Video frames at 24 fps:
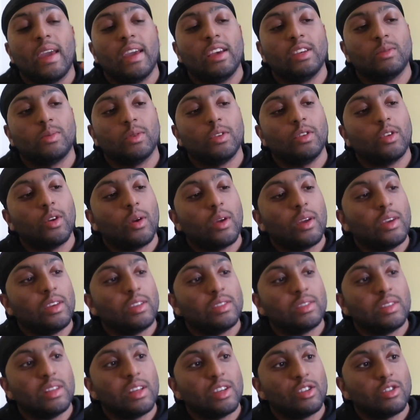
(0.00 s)
He's
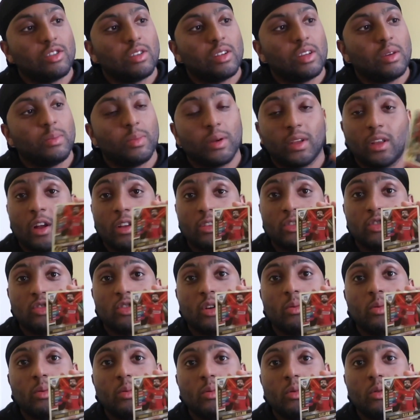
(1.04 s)
literally been
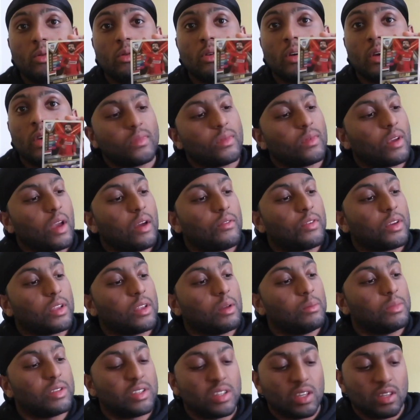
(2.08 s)
unstoppable. I think
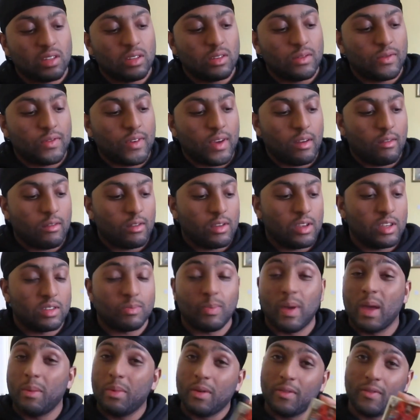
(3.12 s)
number 6 is fair on
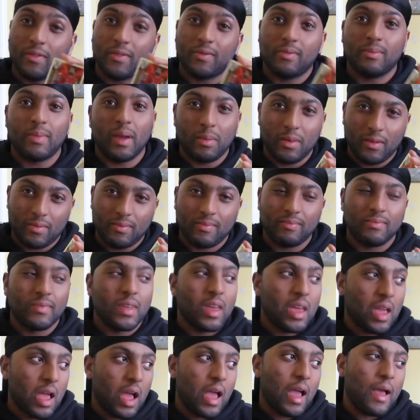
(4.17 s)
this. Maybe
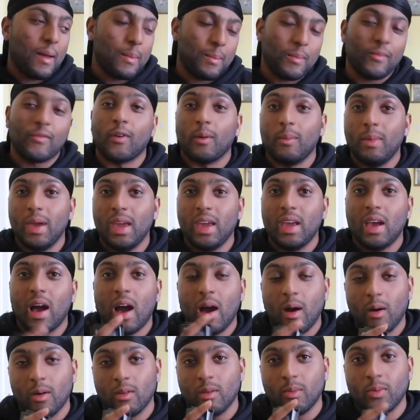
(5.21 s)
for me,
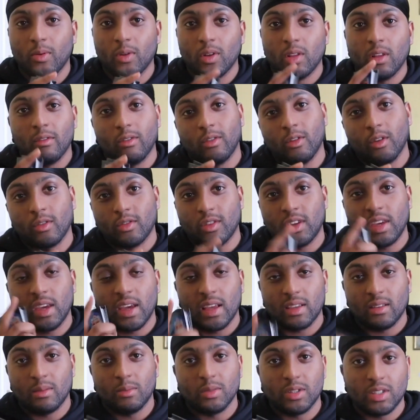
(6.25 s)
I would have put Lewandowski
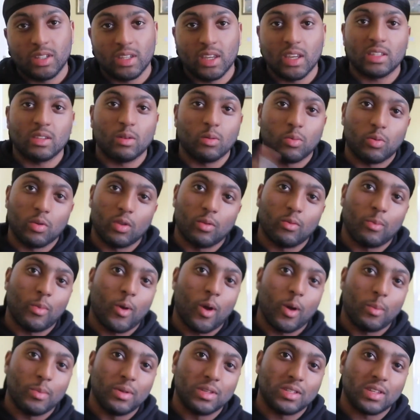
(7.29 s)
at number 6. I would put
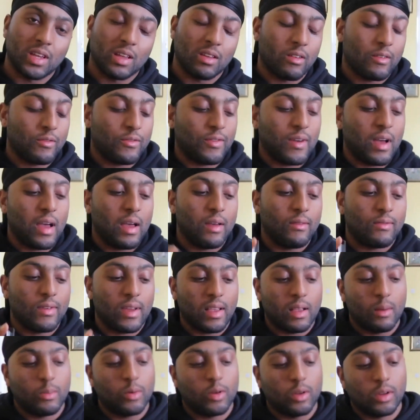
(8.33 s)
Mohamed Salah at 5,
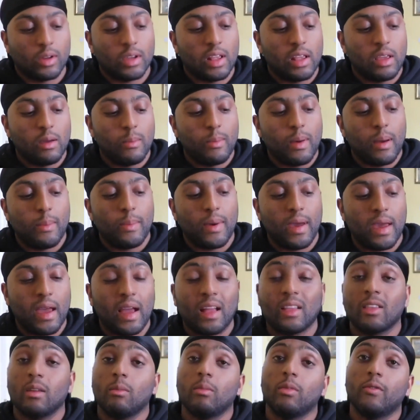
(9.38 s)
and I put Kylian Mbappe
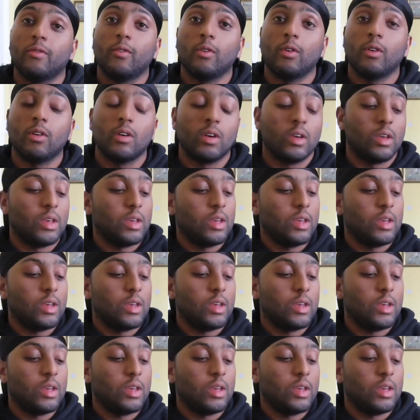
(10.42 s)
at number 4.